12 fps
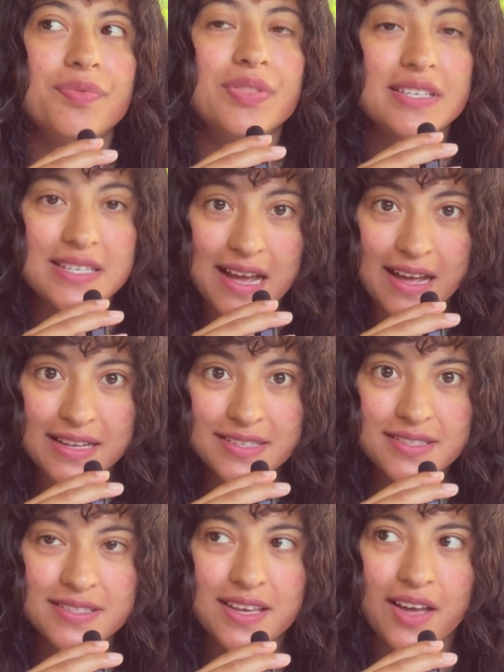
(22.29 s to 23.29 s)
the
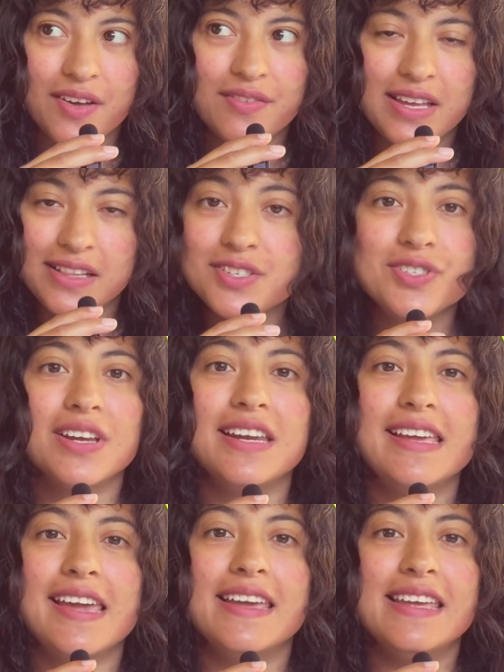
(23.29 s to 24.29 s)
task of
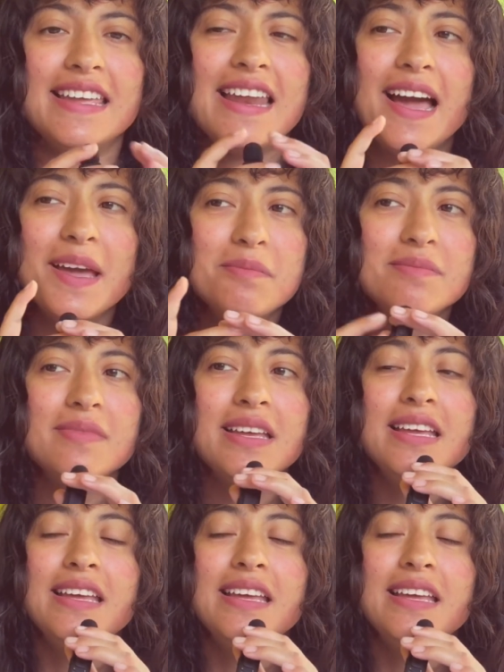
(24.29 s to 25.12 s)
illustrating it, and I'm